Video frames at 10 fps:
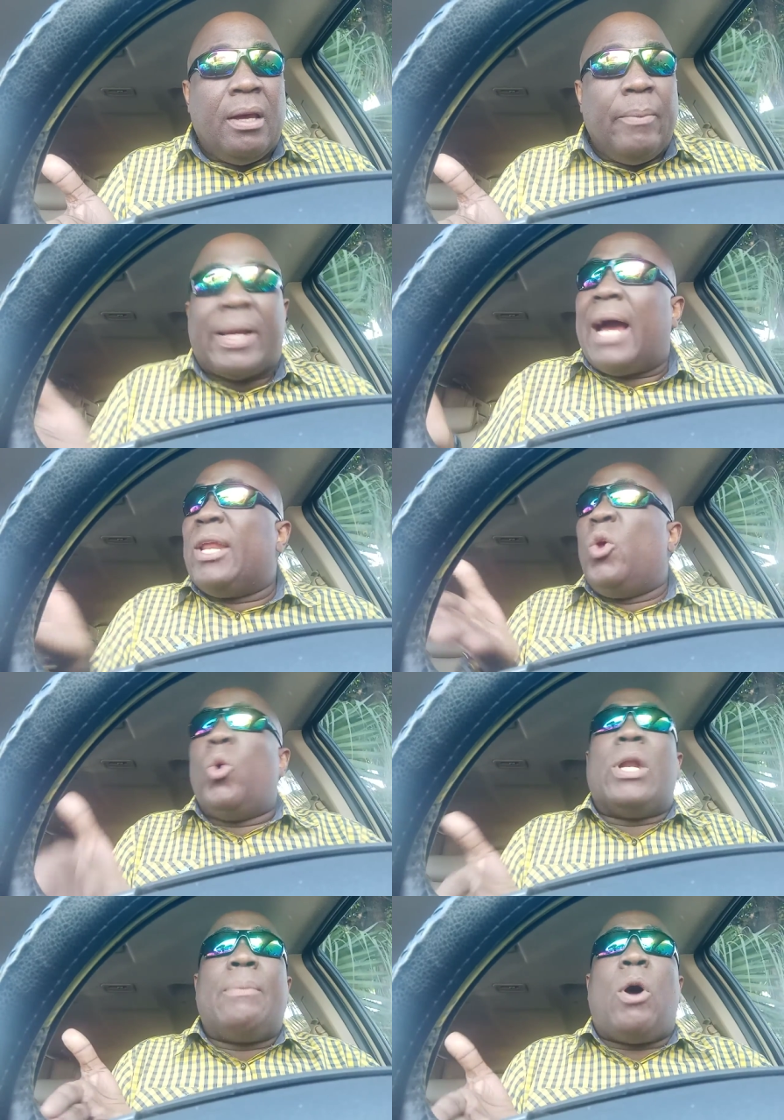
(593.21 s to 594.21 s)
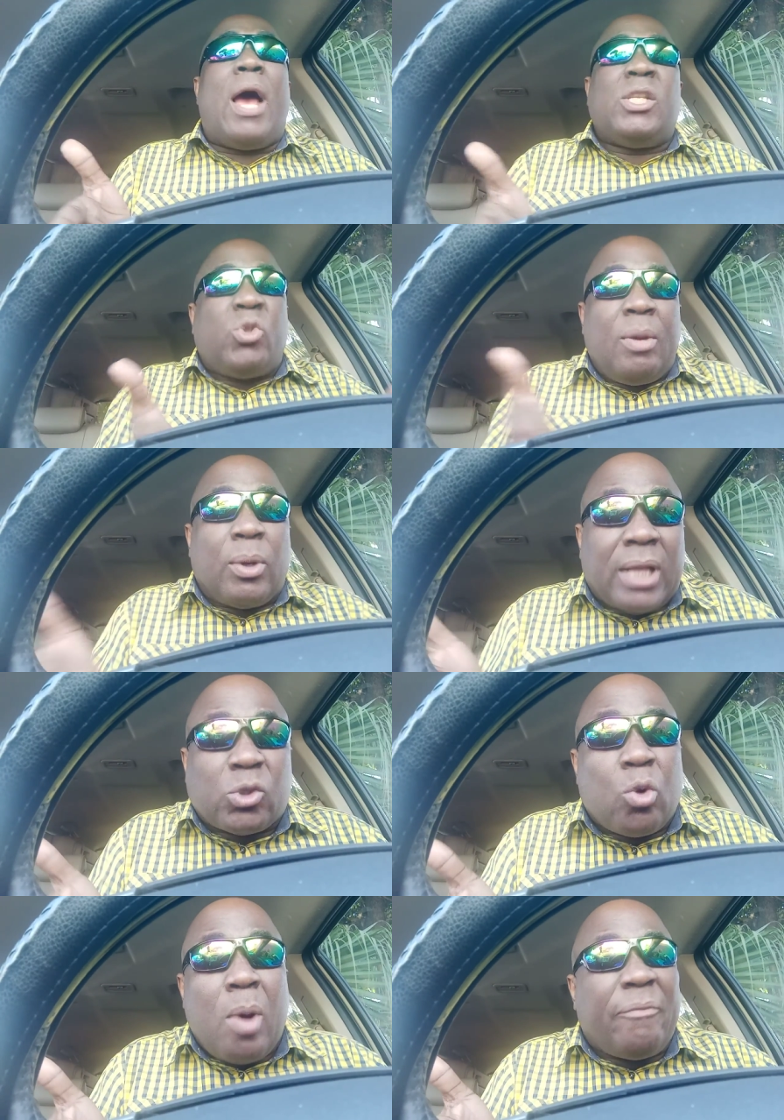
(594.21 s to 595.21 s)
Because the youth, them no extreme out of
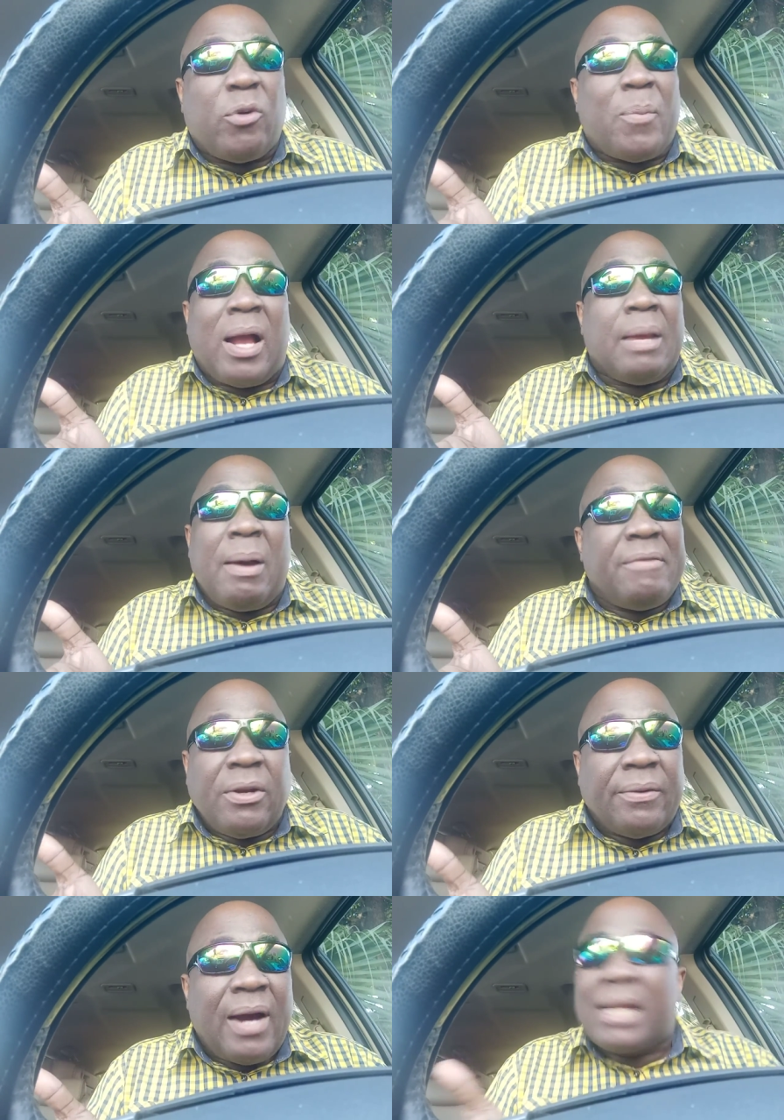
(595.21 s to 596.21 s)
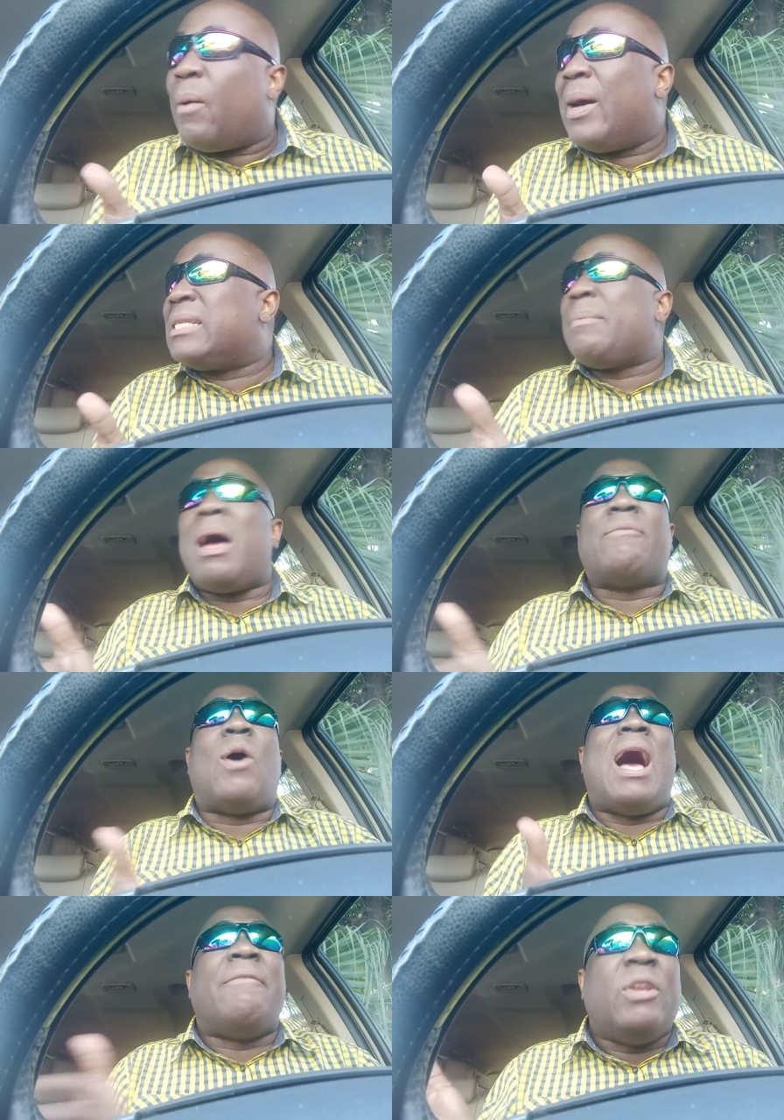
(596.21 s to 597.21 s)
school by football, them have, you know. Otherwise, they don't have
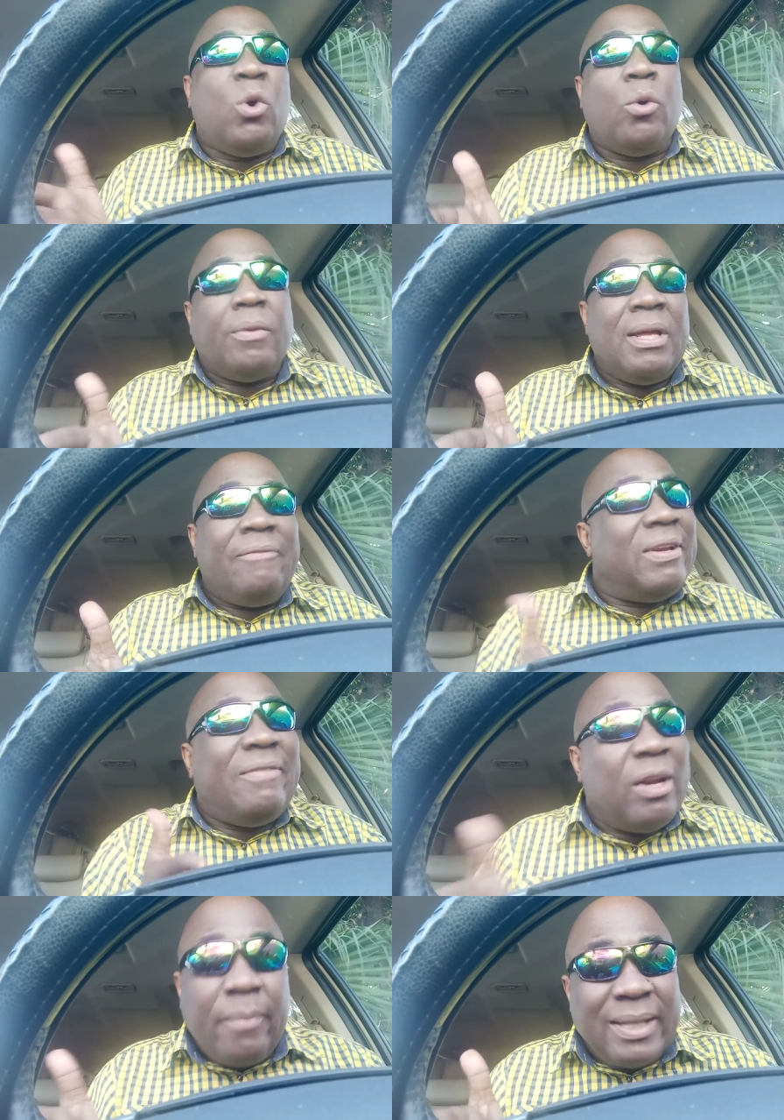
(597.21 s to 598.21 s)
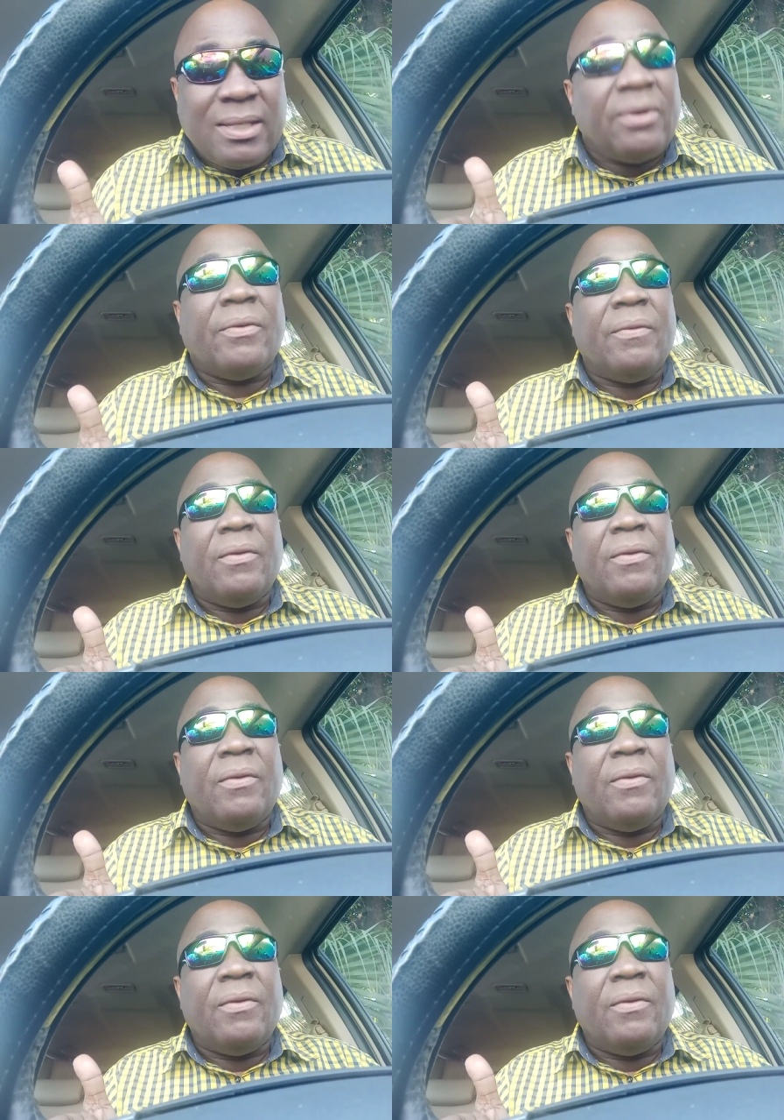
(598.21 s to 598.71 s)
no avenue for development, you know.